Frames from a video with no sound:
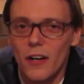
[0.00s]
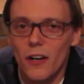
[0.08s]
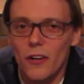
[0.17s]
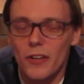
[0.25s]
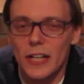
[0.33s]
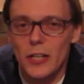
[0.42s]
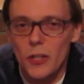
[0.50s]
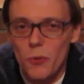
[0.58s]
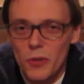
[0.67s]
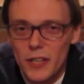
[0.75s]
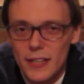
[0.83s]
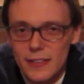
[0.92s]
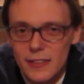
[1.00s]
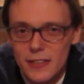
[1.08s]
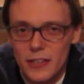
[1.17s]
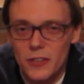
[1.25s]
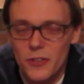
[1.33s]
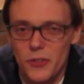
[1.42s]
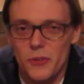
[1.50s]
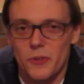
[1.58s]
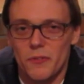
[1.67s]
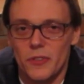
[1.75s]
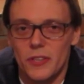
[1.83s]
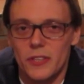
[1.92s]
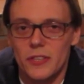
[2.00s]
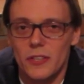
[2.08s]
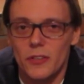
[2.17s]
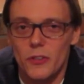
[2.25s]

All right, you are not the center of the universe.